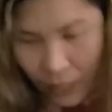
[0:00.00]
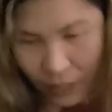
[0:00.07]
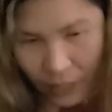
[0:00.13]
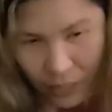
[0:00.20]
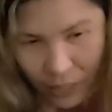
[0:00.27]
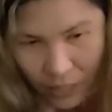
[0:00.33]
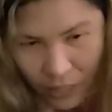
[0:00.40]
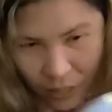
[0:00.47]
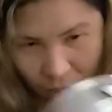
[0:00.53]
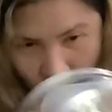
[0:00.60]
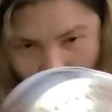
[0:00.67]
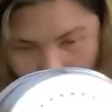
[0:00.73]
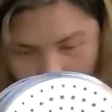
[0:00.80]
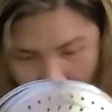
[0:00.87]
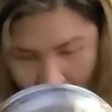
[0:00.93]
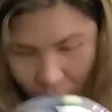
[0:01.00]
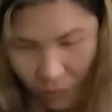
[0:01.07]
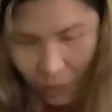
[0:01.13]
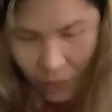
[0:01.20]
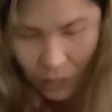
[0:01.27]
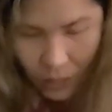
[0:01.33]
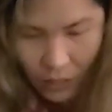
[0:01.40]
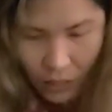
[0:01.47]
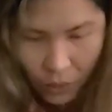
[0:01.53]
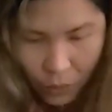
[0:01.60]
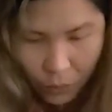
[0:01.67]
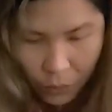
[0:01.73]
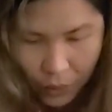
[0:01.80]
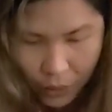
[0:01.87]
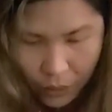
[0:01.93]
It's a draining one
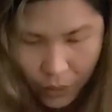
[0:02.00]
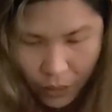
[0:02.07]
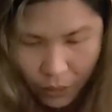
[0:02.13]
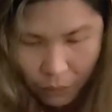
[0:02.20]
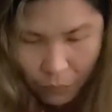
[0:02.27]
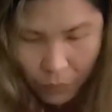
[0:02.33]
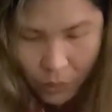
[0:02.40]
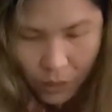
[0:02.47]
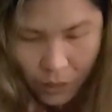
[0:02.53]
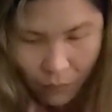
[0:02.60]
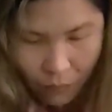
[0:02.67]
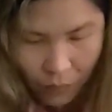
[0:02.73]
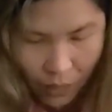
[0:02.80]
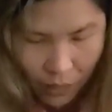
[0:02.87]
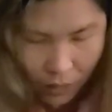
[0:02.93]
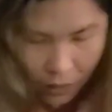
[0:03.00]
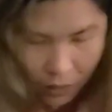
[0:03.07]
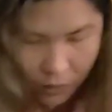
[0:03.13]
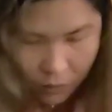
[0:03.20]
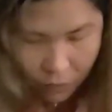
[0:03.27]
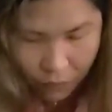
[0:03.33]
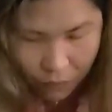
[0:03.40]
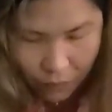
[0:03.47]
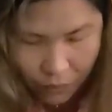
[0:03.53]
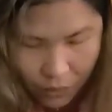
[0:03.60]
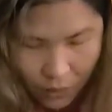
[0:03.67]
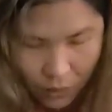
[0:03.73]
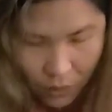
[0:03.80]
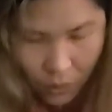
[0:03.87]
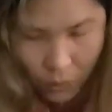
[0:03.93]
where you can put something in your
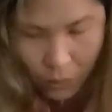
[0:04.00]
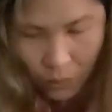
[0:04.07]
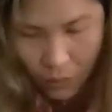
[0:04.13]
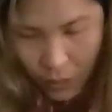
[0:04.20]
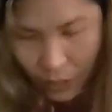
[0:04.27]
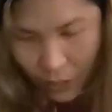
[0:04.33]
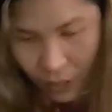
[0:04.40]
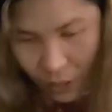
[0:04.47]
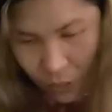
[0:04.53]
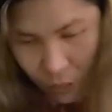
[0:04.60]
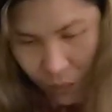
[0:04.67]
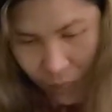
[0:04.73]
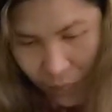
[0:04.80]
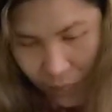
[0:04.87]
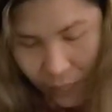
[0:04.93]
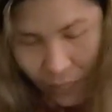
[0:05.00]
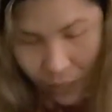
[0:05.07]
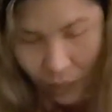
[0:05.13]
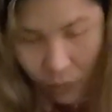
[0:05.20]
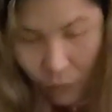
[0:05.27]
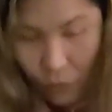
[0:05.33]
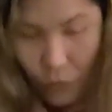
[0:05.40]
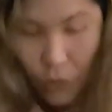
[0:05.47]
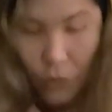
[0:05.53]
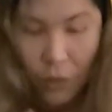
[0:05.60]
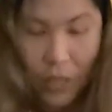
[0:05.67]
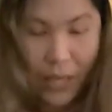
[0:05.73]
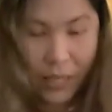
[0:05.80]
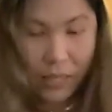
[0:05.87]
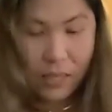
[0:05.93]
ingredients And then do like that if you do
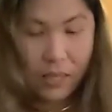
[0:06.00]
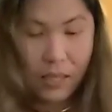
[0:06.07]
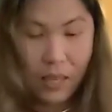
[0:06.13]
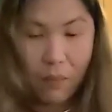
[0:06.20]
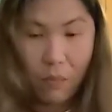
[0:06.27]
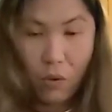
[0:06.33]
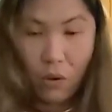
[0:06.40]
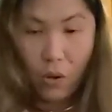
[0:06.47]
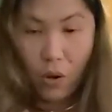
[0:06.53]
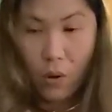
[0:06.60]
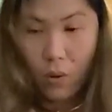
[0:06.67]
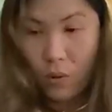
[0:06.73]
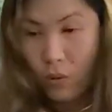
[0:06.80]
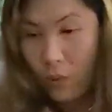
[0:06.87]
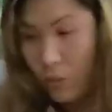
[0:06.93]
like steam, you know.